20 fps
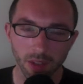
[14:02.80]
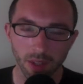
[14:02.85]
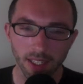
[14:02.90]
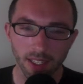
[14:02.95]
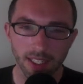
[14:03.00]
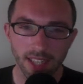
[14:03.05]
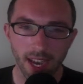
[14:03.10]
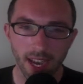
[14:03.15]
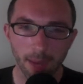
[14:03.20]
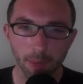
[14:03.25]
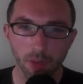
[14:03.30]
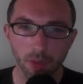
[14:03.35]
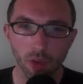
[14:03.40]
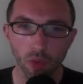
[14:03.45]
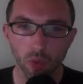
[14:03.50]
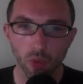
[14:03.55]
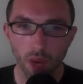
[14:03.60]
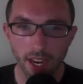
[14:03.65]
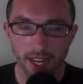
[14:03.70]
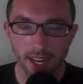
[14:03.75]
adapt the
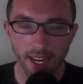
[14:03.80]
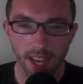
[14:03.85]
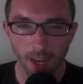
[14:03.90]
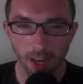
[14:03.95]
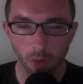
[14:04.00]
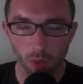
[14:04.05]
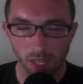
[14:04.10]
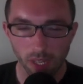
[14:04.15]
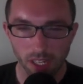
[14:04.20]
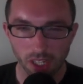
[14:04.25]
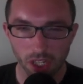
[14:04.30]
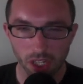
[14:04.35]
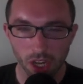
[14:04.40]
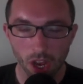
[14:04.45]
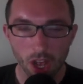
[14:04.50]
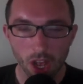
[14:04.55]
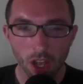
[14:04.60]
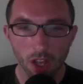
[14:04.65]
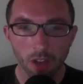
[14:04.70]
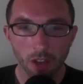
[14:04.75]
rate at which
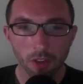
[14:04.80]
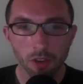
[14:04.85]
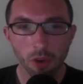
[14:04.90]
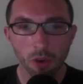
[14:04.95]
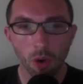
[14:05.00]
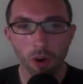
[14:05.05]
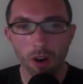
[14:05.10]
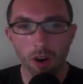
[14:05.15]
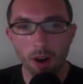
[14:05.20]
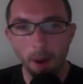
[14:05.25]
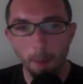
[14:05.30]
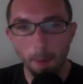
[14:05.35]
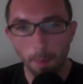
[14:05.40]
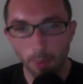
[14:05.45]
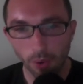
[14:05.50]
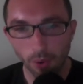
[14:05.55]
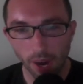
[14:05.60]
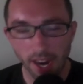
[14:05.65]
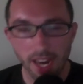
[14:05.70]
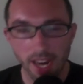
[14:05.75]
your
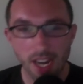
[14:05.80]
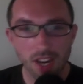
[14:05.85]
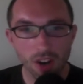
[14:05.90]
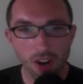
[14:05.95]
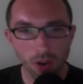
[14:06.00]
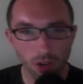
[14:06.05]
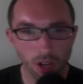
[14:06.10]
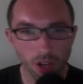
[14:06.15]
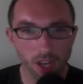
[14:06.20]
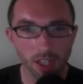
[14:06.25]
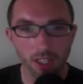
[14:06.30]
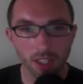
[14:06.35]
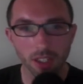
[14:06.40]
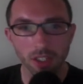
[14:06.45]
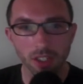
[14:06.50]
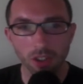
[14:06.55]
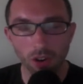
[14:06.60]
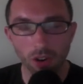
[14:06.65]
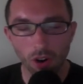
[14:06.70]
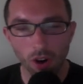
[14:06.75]
brain, your
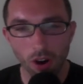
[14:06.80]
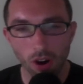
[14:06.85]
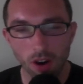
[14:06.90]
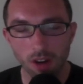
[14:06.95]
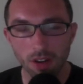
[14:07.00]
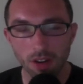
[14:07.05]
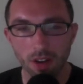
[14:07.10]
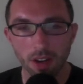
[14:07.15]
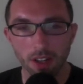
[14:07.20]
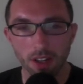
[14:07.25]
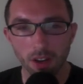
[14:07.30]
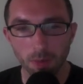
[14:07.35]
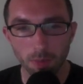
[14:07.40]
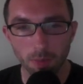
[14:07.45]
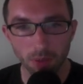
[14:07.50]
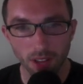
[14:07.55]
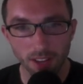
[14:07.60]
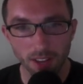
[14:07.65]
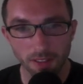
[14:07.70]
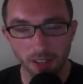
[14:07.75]
lungs, your heart, your
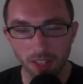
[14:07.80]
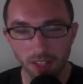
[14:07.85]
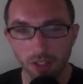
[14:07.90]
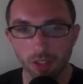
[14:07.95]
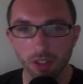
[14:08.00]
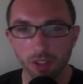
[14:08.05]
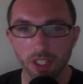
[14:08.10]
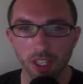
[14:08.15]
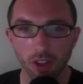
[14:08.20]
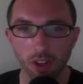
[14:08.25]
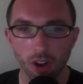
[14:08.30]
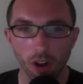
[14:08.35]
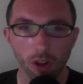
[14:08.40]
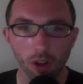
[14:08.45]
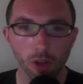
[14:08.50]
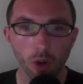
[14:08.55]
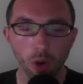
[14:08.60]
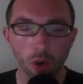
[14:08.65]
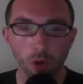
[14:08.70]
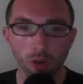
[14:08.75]
blood vessels can
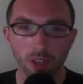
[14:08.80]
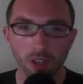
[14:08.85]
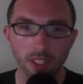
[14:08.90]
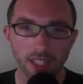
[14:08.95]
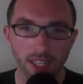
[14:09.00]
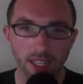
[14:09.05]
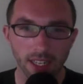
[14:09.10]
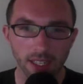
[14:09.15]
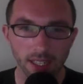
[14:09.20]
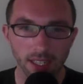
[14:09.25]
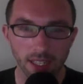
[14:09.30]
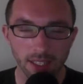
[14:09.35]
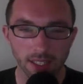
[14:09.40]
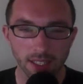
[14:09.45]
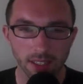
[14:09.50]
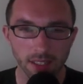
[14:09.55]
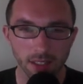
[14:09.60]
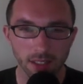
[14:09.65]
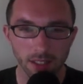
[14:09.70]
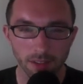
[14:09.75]
all coordinate
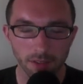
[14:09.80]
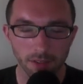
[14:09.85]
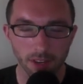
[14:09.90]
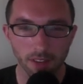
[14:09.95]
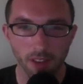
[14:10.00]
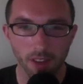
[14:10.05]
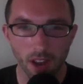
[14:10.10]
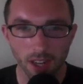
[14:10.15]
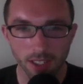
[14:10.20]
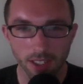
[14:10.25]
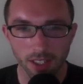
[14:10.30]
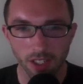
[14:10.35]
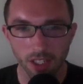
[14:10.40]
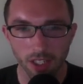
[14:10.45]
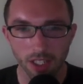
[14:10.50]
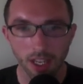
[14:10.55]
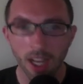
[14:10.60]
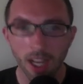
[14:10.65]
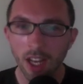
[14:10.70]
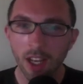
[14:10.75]
this delivery of
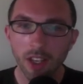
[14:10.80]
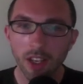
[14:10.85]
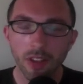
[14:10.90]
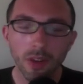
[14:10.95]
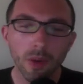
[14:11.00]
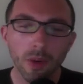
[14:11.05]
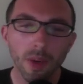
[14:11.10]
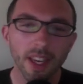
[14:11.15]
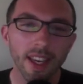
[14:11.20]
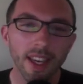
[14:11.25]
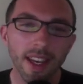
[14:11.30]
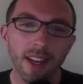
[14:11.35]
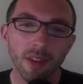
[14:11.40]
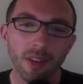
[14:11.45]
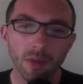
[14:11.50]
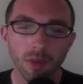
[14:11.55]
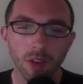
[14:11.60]
oxygen. You can't